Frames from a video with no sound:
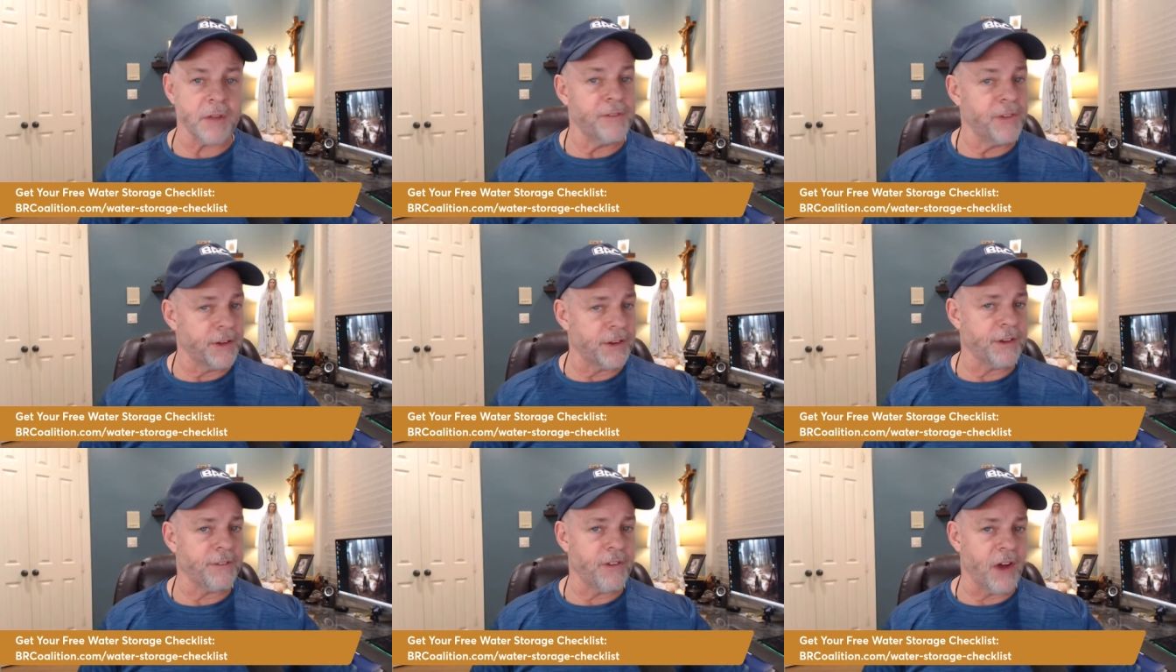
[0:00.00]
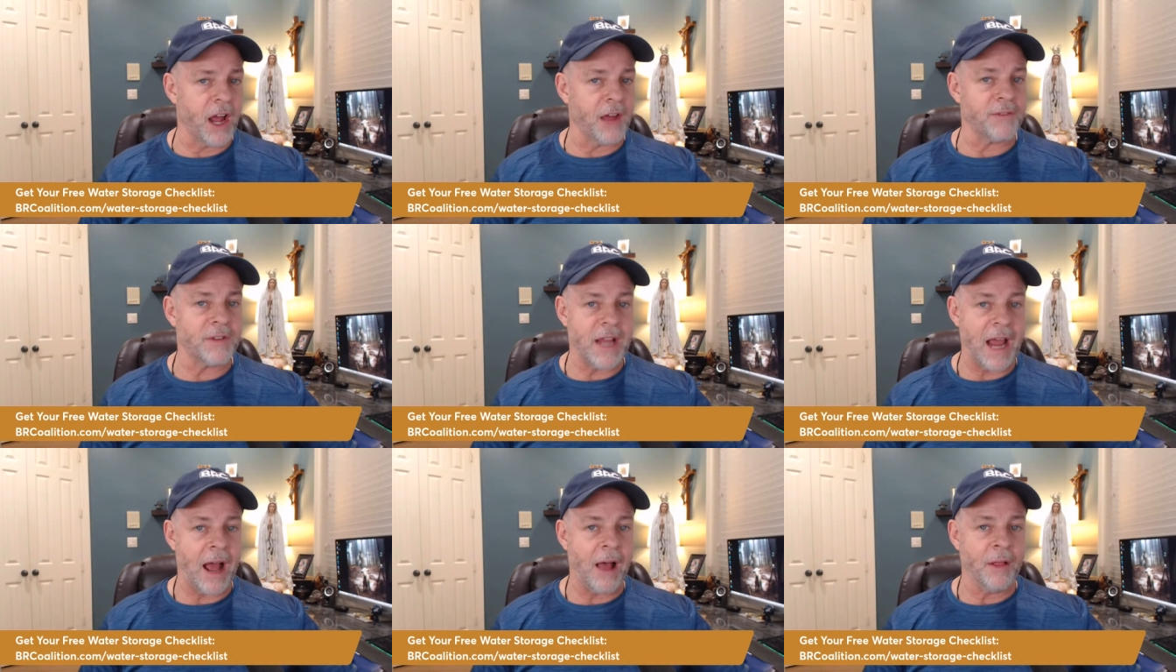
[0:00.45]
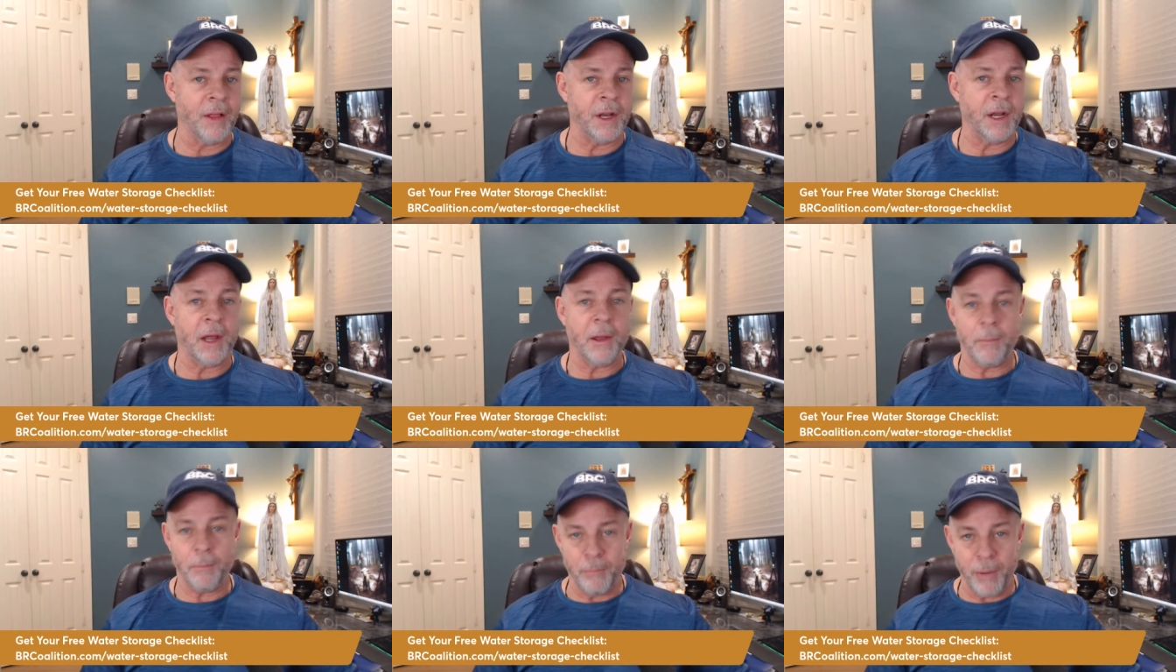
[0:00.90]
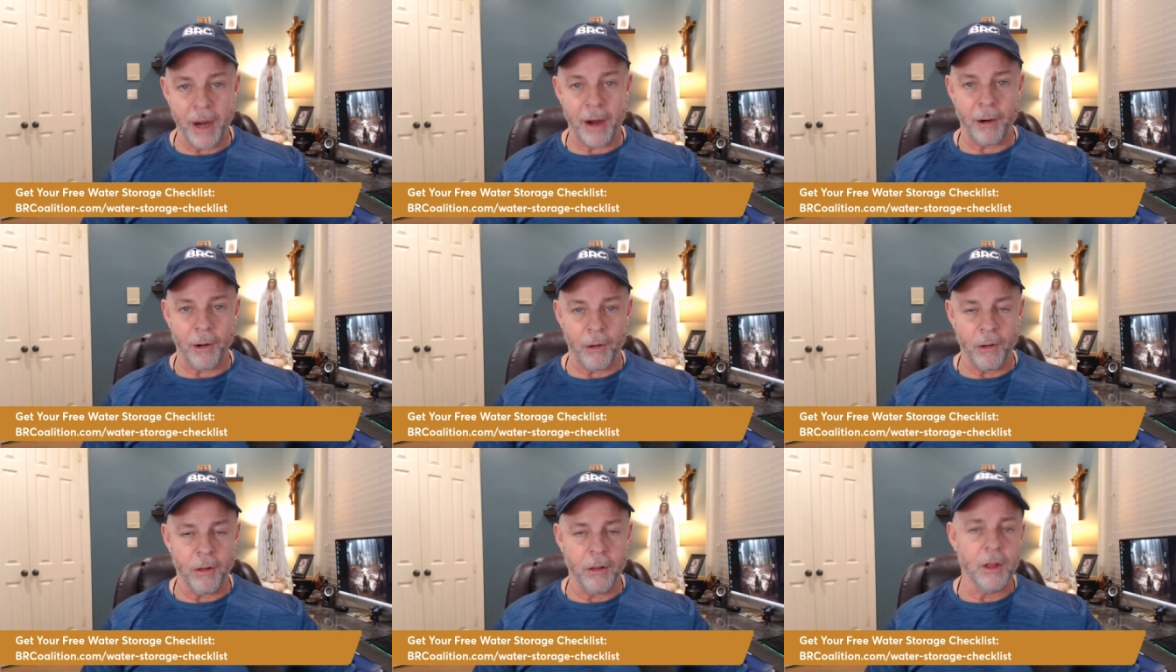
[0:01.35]
a 55-gallon
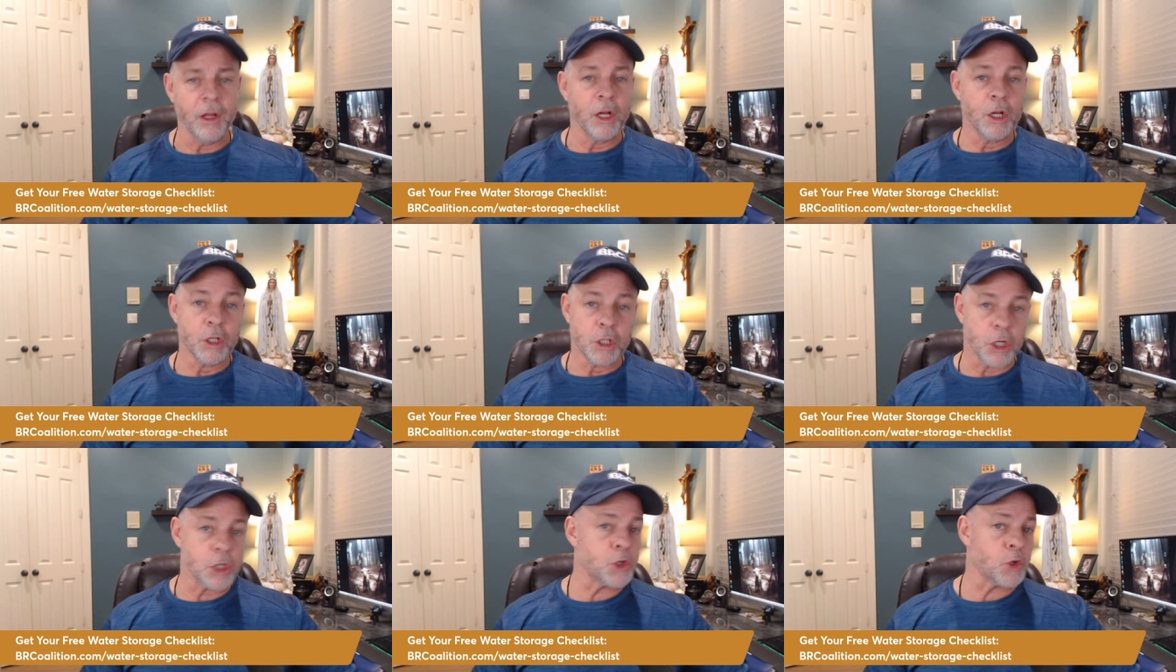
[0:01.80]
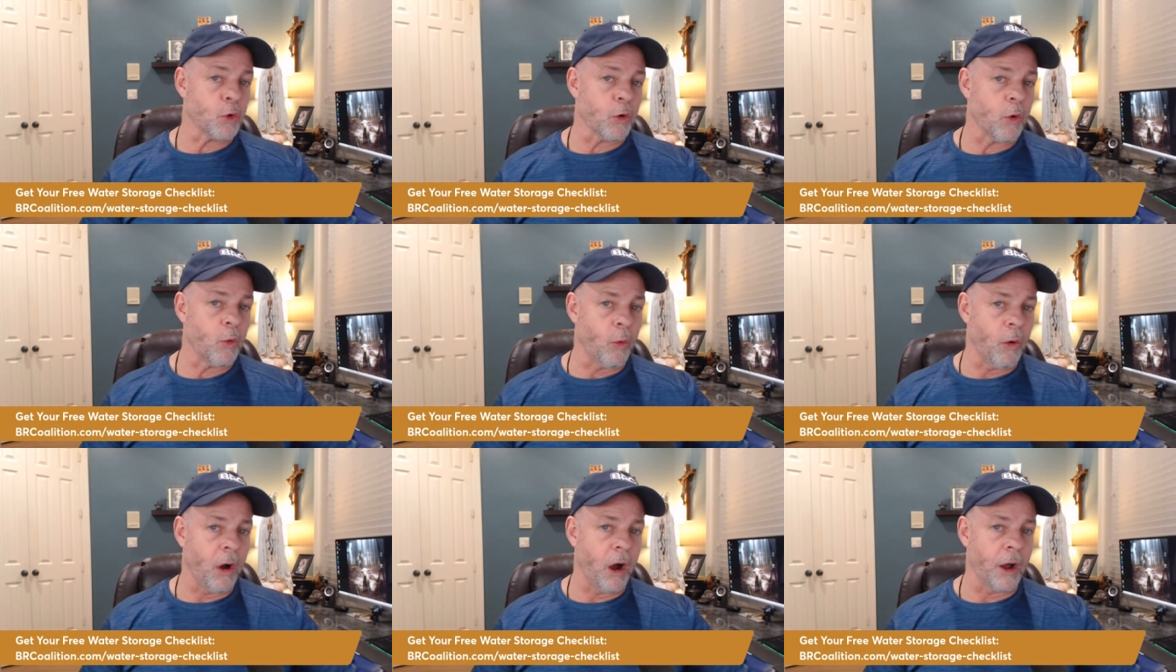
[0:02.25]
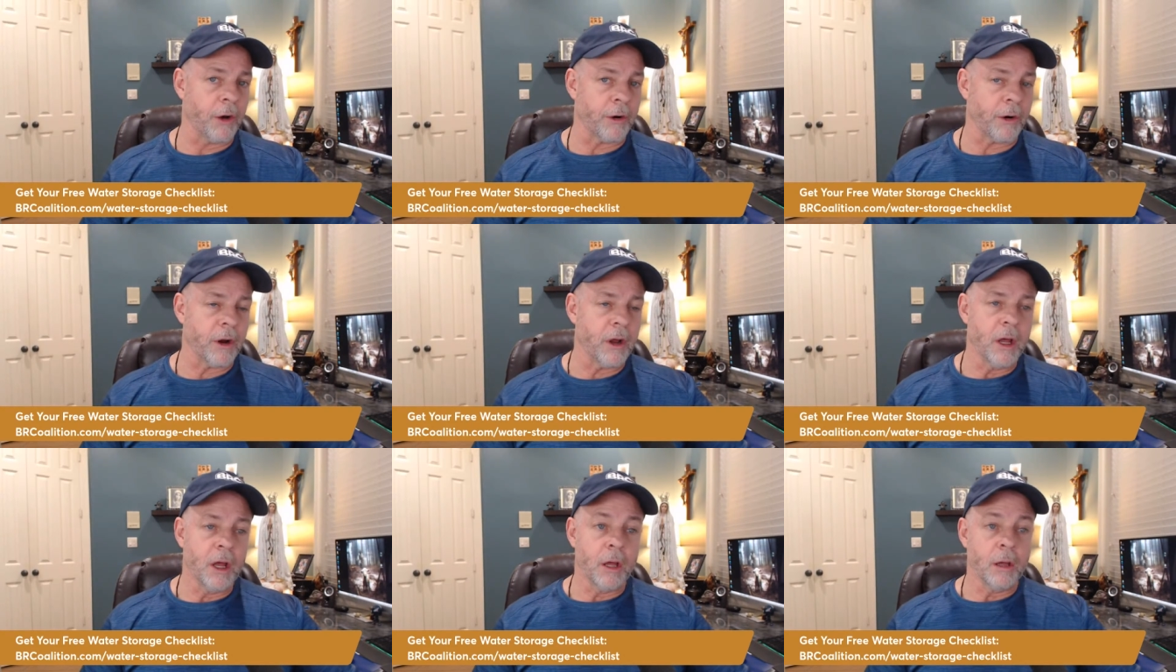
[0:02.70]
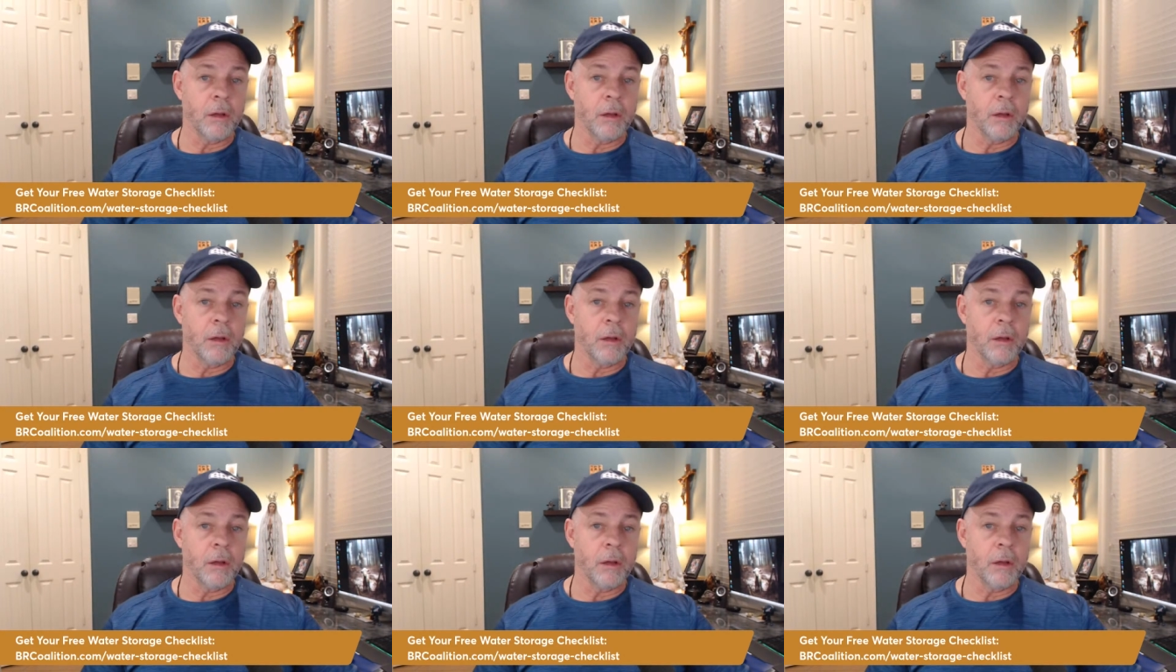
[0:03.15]
barrel to store water.